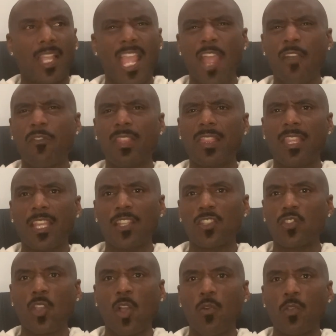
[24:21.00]
Everything
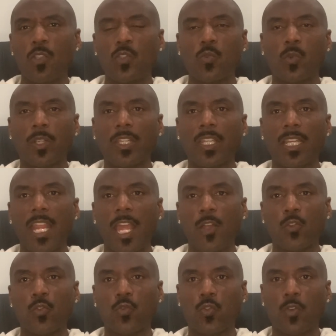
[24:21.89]
is always working
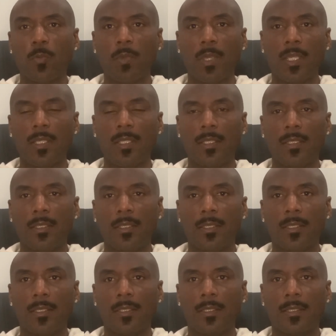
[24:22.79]
out for me.
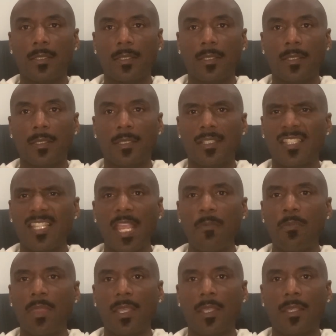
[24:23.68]

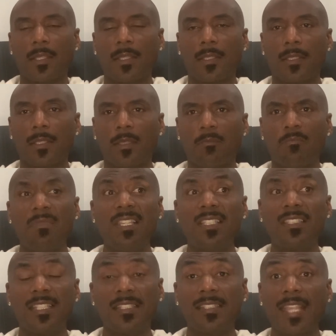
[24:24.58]
Same thing
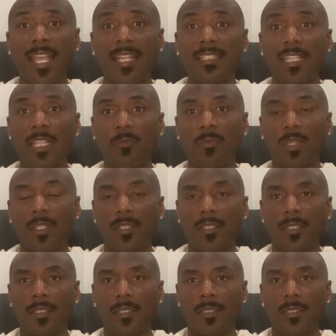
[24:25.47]
means the exact same thing.